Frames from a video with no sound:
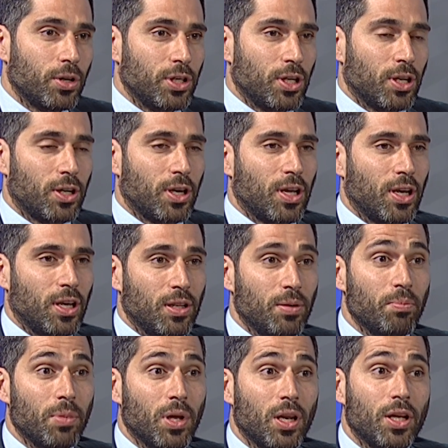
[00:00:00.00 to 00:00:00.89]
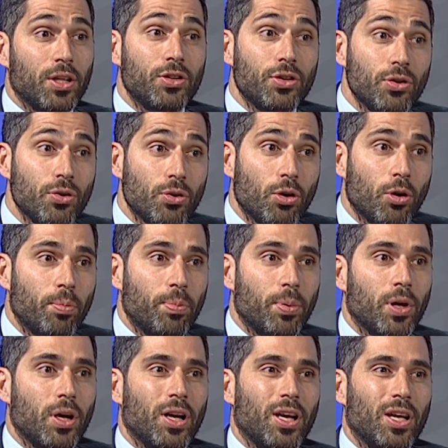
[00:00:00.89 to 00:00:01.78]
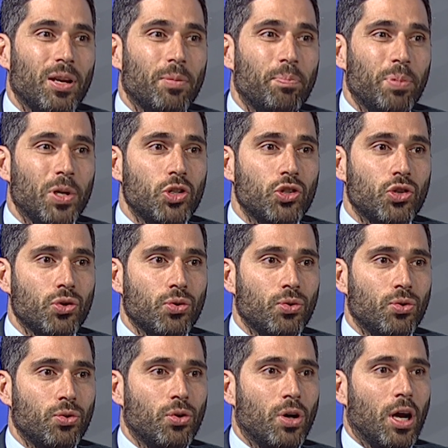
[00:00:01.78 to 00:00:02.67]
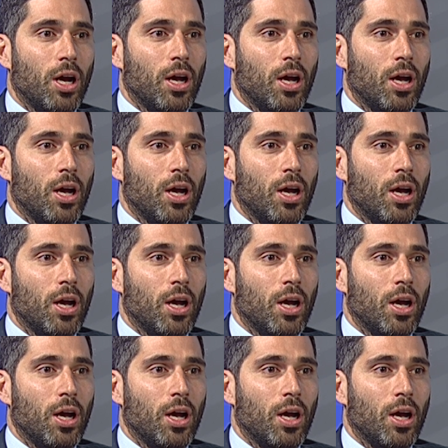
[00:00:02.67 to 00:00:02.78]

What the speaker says: on the other hand, the picture